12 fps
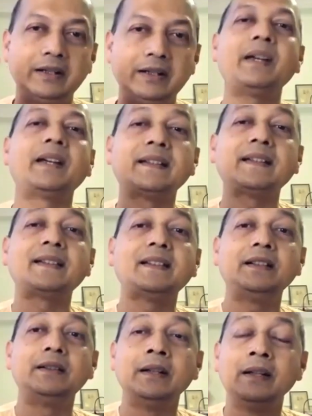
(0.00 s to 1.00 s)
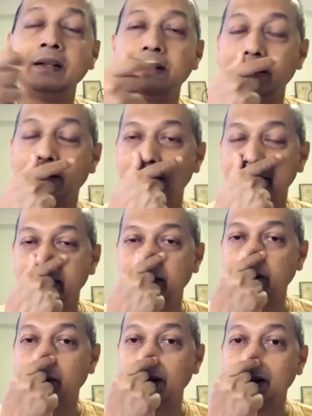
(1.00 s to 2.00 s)
They may access the
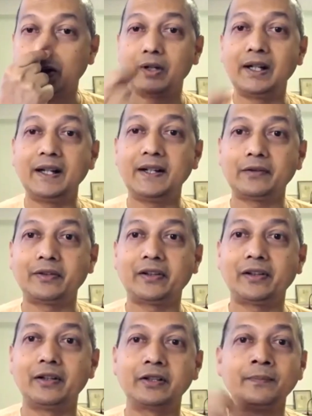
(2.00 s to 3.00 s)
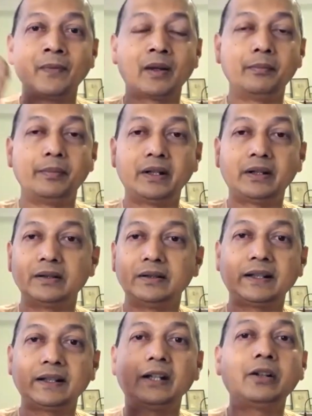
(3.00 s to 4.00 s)
neural correlate of the thought, but
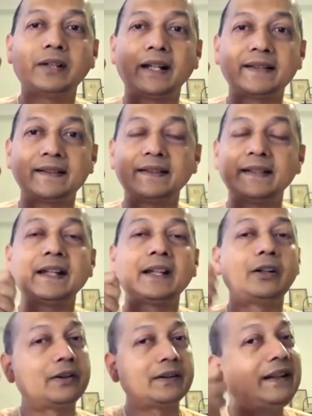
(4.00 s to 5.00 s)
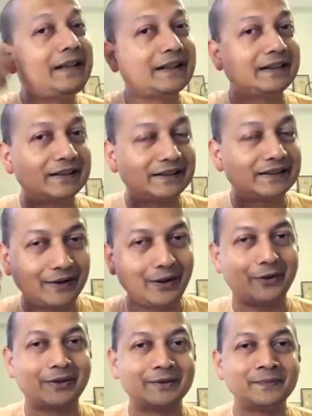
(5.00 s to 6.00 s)
they cannot think the
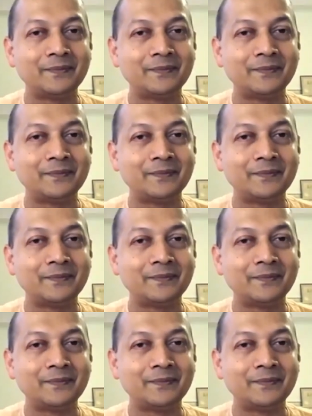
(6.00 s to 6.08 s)
thought.